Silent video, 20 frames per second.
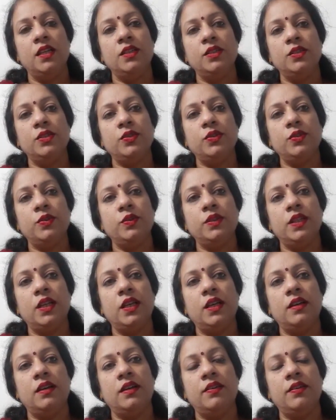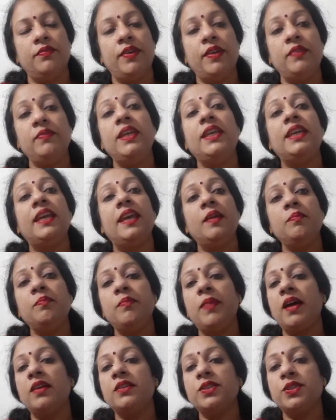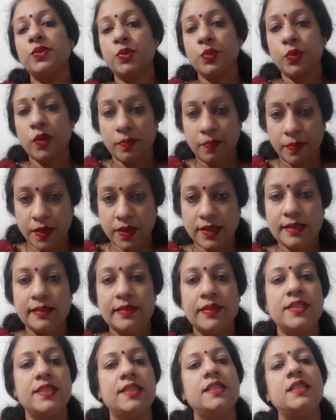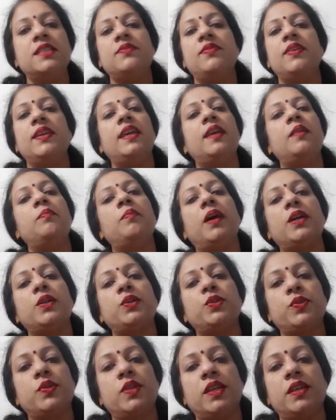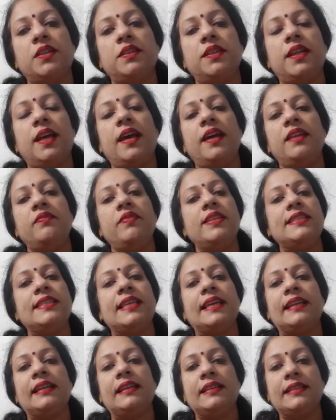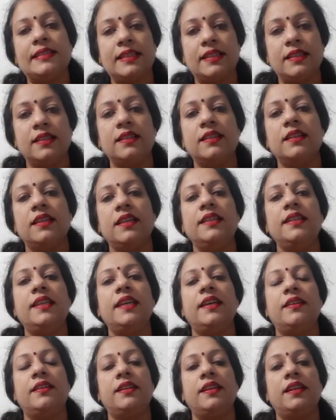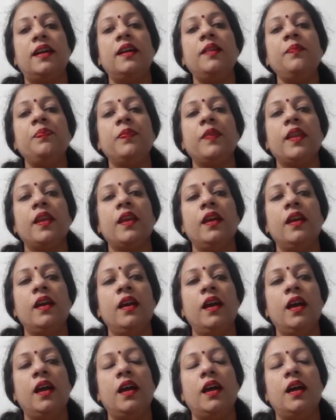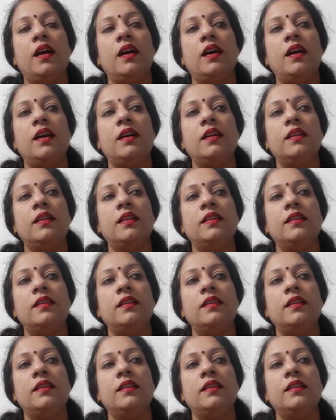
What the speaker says: So when we came back, due to our personal reasons, we came back to Kerala and we settled in Kerala. That